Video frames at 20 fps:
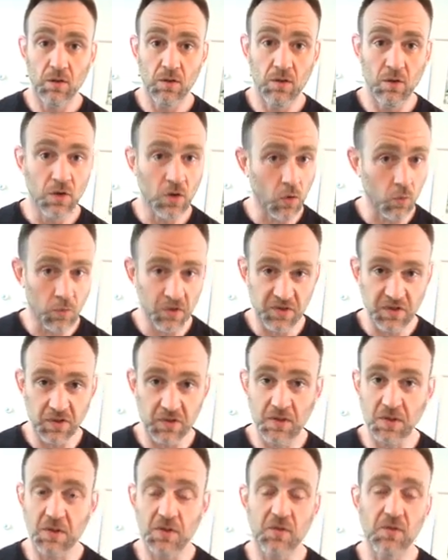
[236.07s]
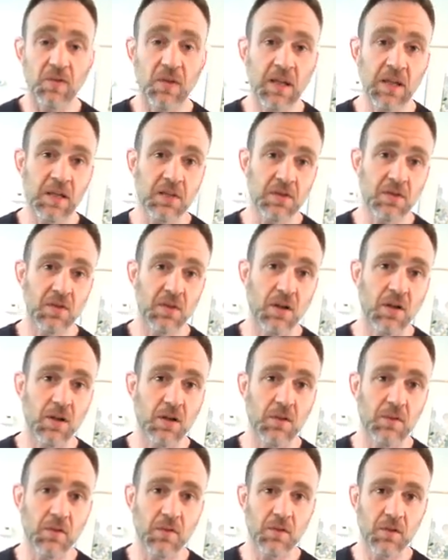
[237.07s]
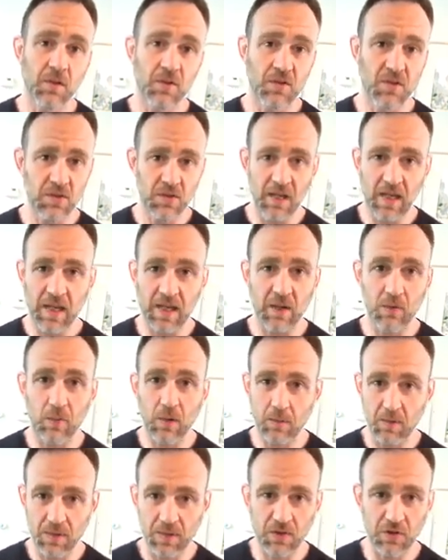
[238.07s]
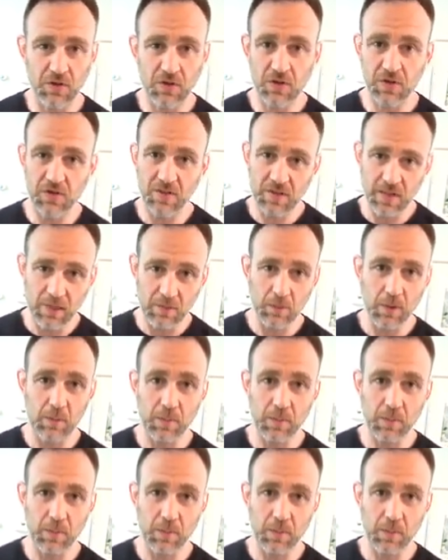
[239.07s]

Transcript: no resistance phase of static repetitions, dead